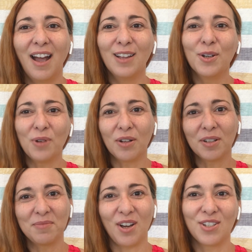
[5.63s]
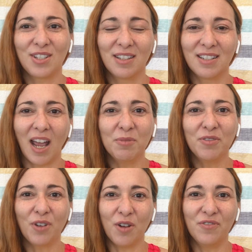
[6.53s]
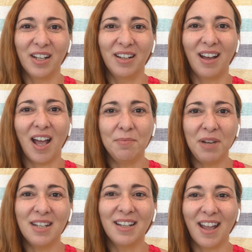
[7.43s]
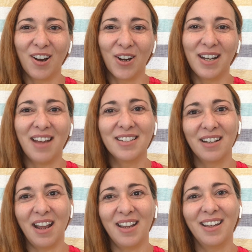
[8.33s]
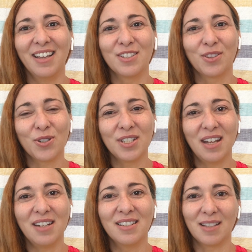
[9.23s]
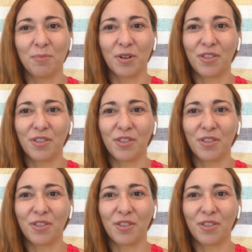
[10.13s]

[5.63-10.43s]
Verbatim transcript: Hello, welcome to Arts in the Time of COVID. I'm Nina Garin, and today is Thursday, December